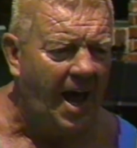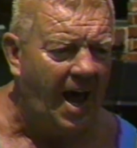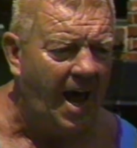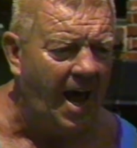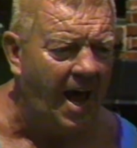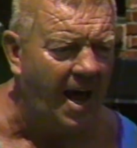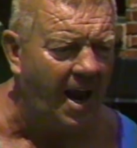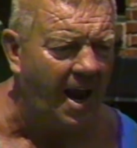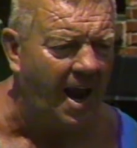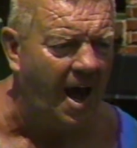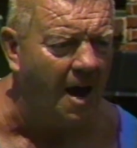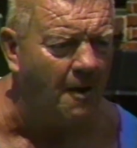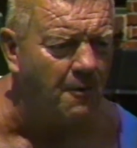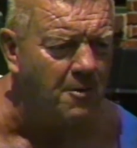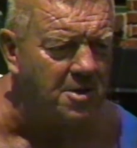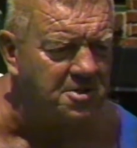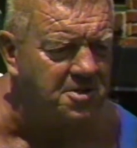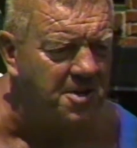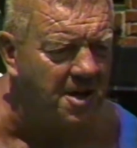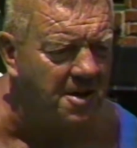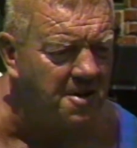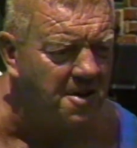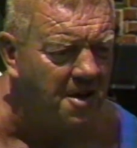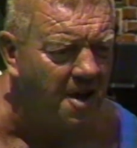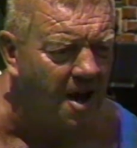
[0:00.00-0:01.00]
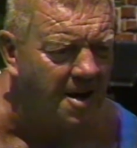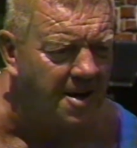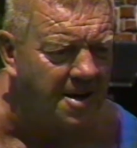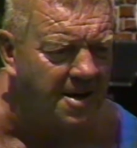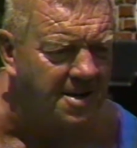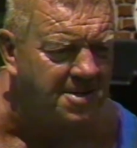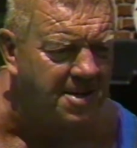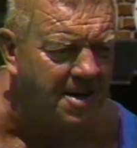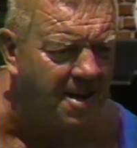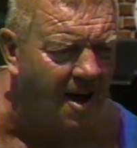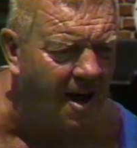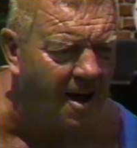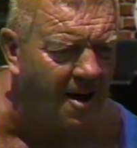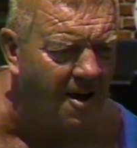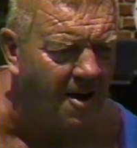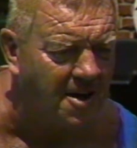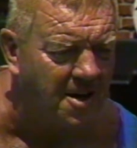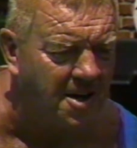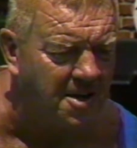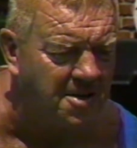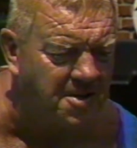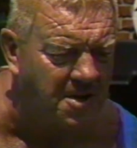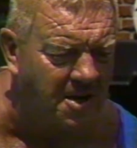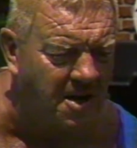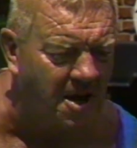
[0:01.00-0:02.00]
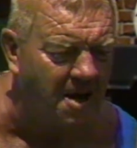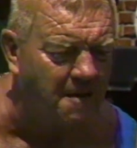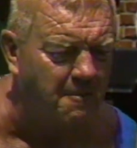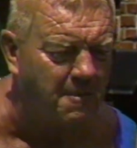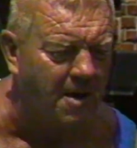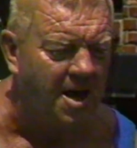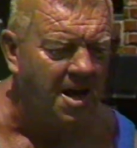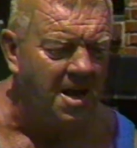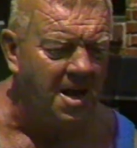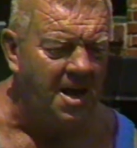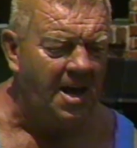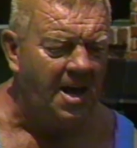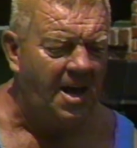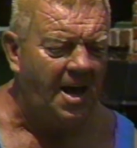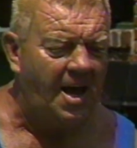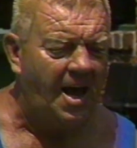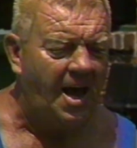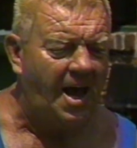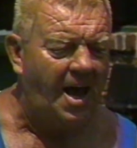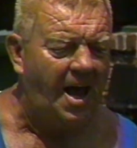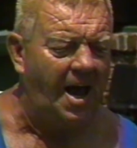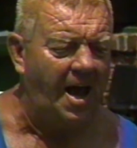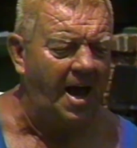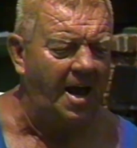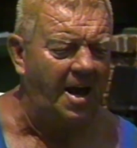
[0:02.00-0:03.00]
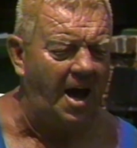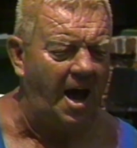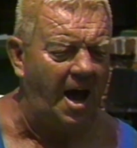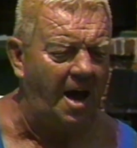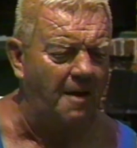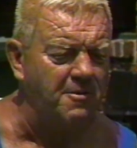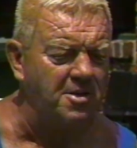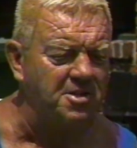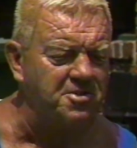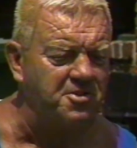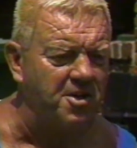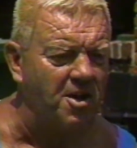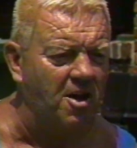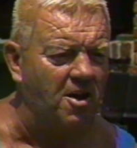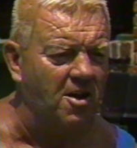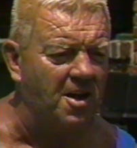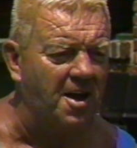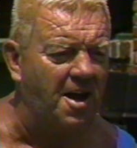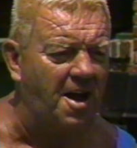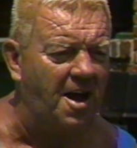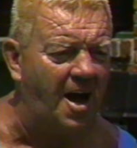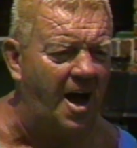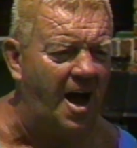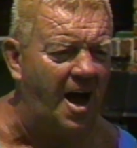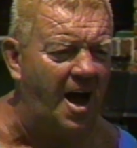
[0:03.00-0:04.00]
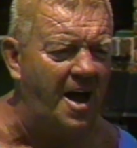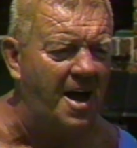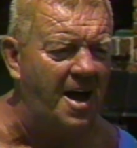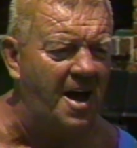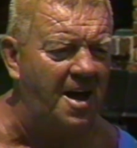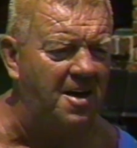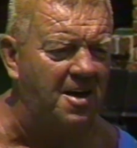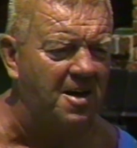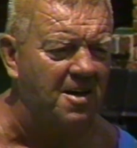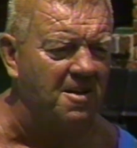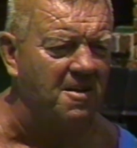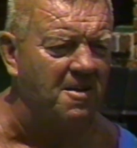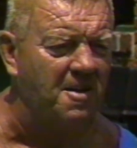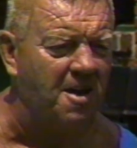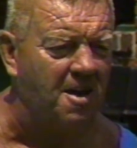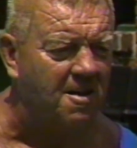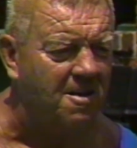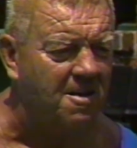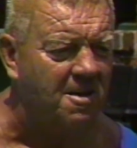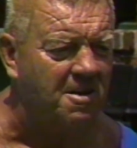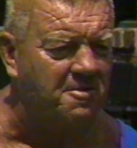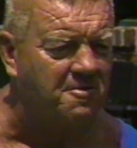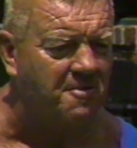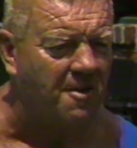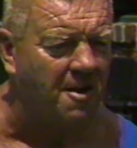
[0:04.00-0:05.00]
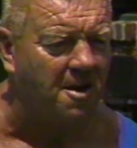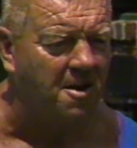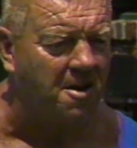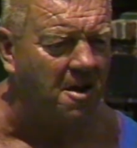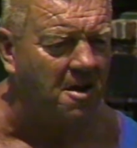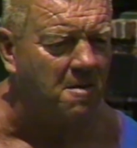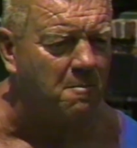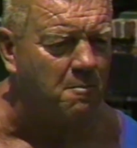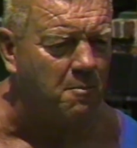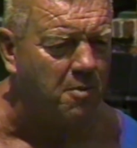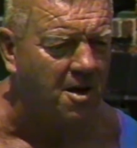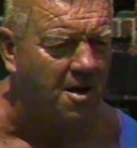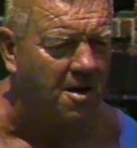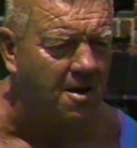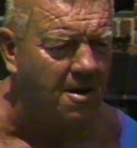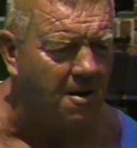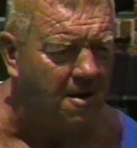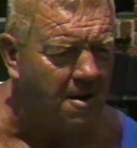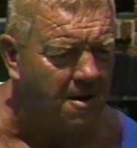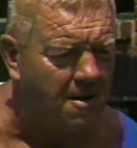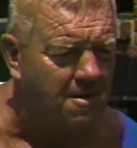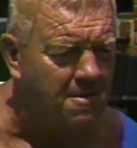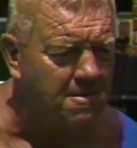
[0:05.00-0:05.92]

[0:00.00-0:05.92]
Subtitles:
and I was the youngest guy on the team, and I was the only guy illegally drinking beer.